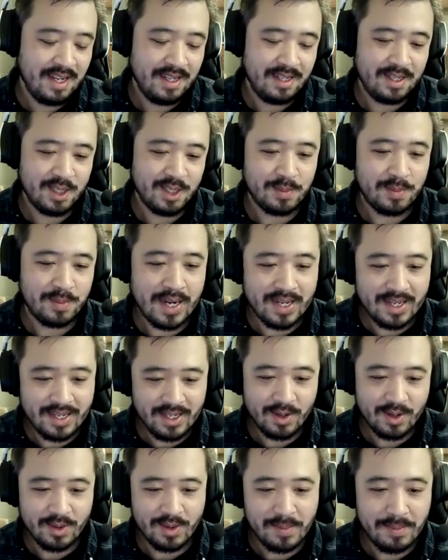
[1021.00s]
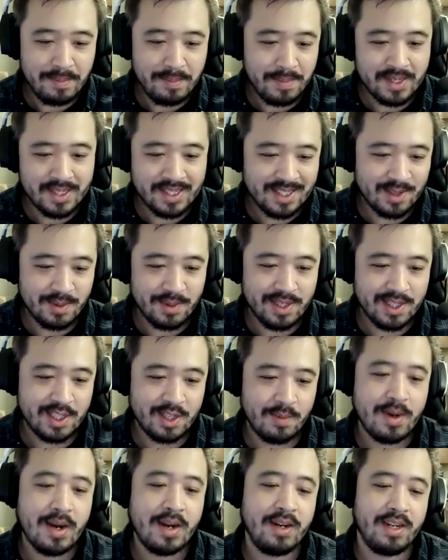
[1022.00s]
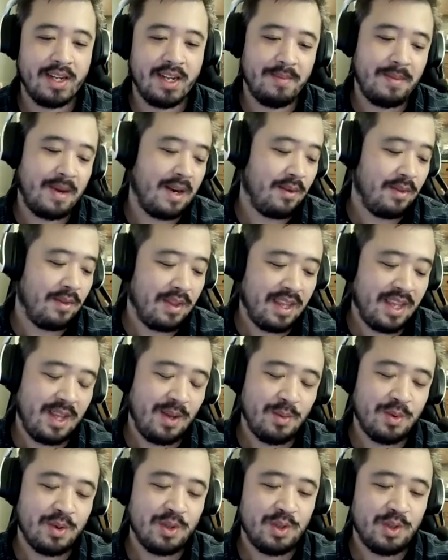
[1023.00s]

Despite the mystery surrounding him, I don't think he would